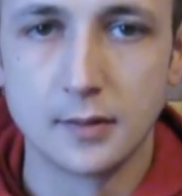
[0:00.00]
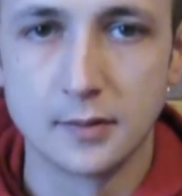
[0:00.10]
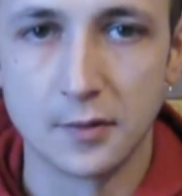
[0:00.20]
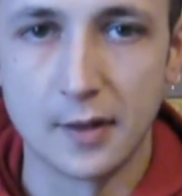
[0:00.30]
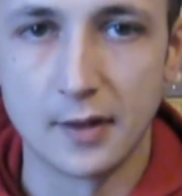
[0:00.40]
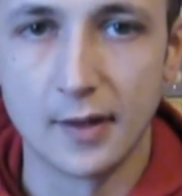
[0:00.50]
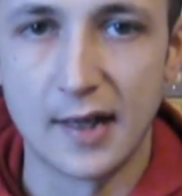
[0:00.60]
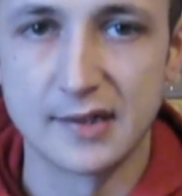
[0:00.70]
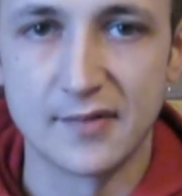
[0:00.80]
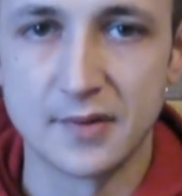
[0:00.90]
so that the
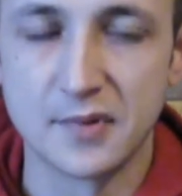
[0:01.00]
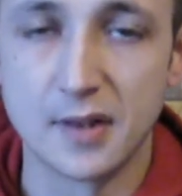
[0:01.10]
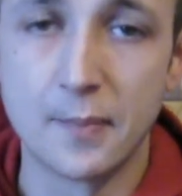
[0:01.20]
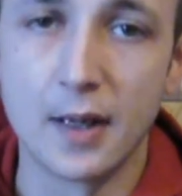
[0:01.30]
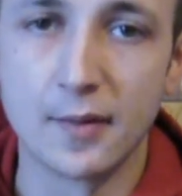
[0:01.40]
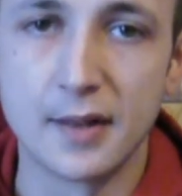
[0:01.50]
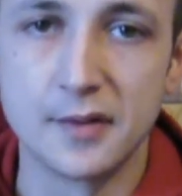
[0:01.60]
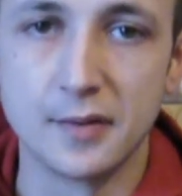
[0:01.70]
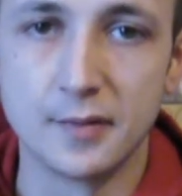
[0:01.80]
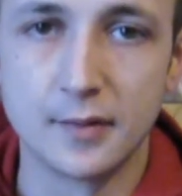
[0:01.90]
legs have something to bear
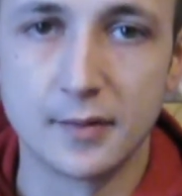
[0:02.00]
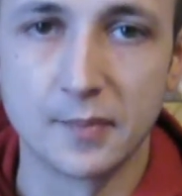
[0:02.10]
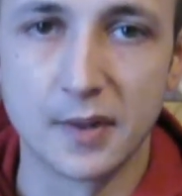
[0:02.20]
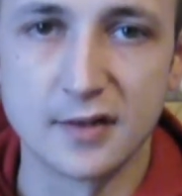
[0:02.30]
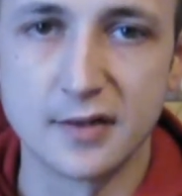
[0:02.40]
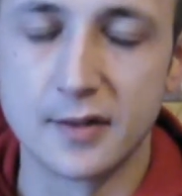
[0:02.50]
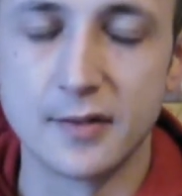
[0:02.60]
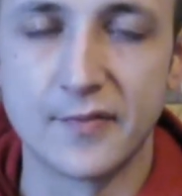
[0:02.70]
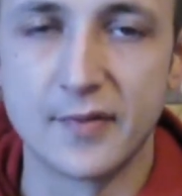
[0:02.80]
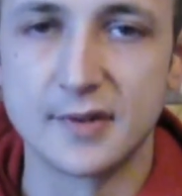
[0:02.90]
into, because if
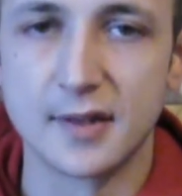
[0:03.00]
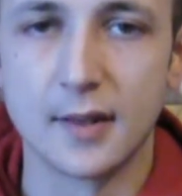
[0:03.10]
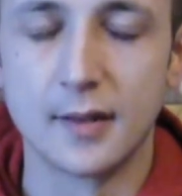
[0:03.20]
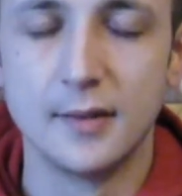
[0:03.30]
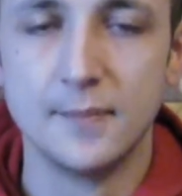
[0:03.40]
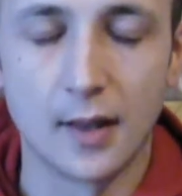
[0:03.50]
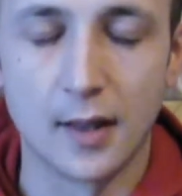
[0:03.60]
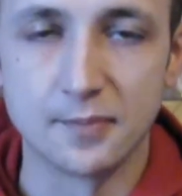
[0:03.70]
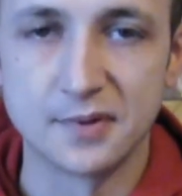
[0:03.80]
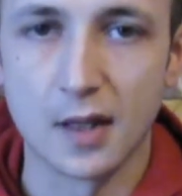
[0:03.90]
it's in a
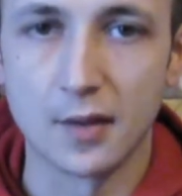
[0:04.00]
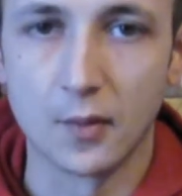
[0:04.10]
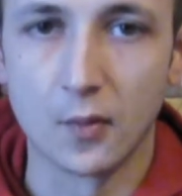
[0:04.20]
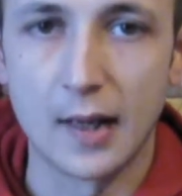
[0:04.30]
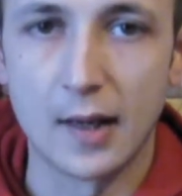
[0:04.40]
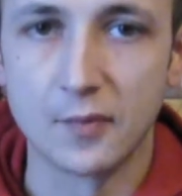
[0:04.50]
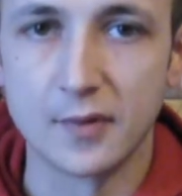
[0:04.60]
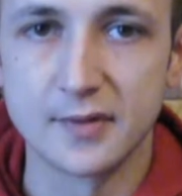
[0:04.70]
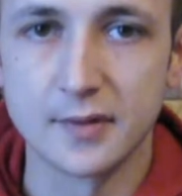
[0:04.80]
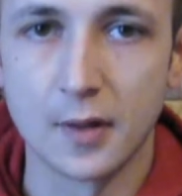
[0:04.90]
solid ground
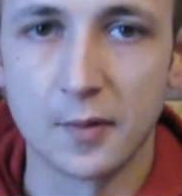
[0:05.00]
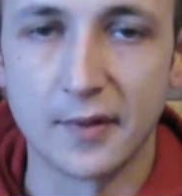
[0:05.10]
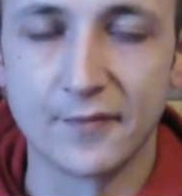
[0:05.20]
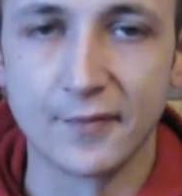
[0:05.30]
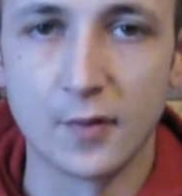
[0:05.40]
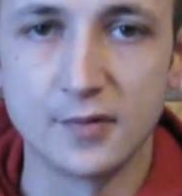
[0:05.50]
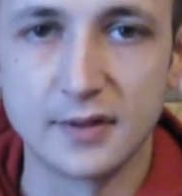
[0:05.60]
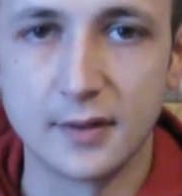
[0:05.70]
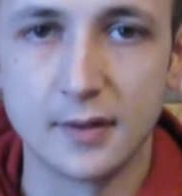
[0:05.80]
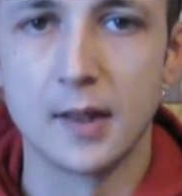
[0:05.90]
that's already
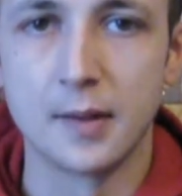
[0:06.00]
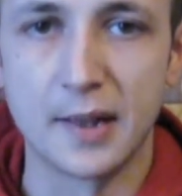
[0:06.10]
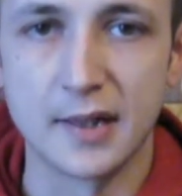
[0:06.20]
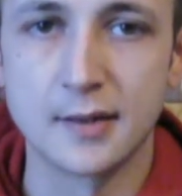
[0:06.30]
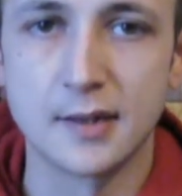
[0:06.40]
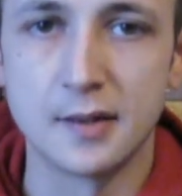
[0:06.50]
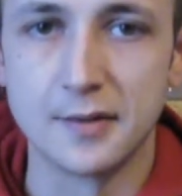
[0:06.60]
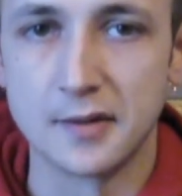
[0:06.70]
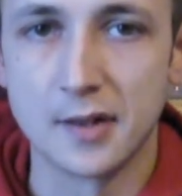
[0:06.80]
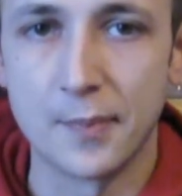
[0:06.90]
frozen, it might
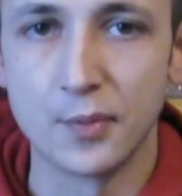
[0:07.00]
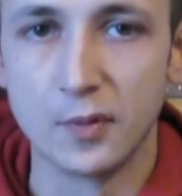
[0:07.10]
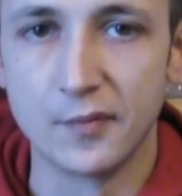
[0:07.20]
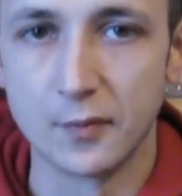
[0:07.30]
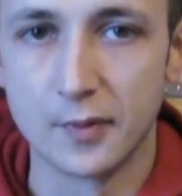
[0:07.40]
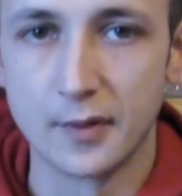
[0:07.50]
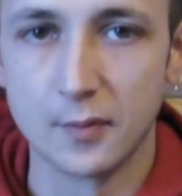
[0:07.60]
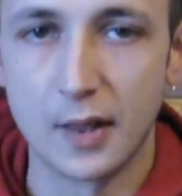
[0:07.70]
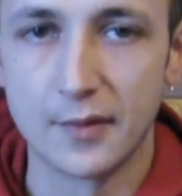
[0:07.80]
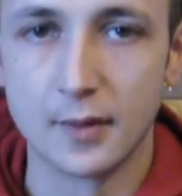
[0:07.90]
continue to topple over with the
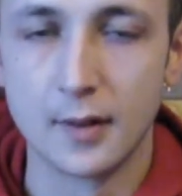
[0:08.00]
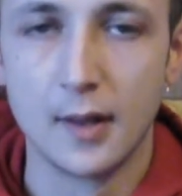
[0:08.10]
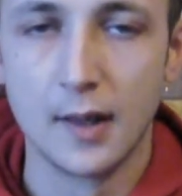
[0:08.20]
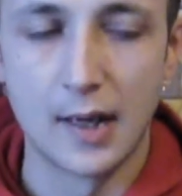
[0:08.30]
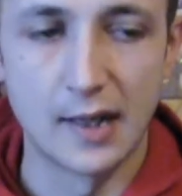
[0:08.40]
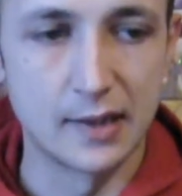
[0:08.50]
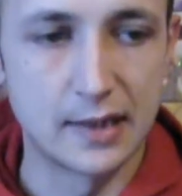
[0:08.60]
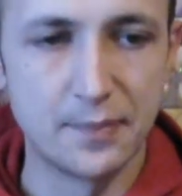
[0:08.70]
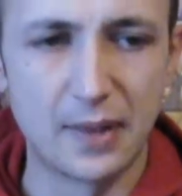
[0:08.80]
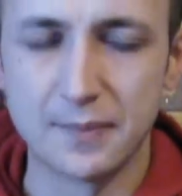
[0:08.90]
weather. And I'd
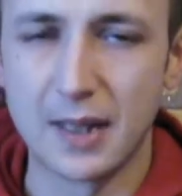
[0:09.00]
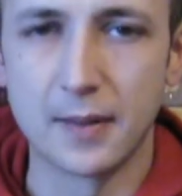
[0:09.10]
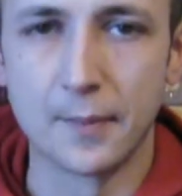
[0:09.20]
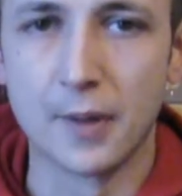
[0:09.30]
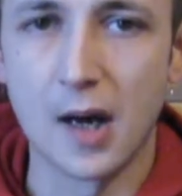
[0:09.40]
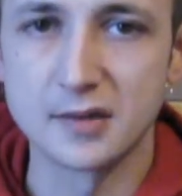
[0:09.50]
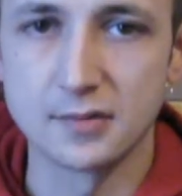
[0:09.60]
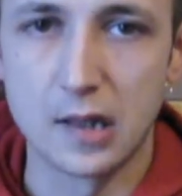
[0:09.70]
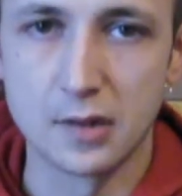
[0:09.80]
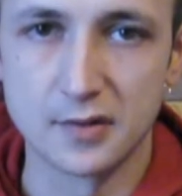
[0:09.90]
keep like maybe a box
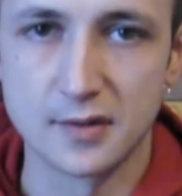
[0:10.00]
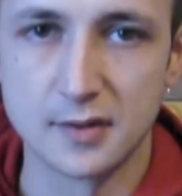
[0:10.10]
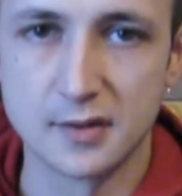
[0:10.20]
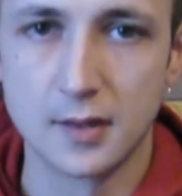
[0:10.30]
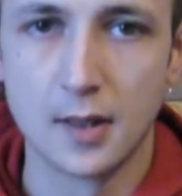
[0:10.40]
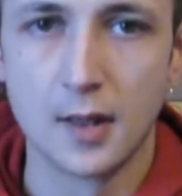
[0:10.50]
around there, since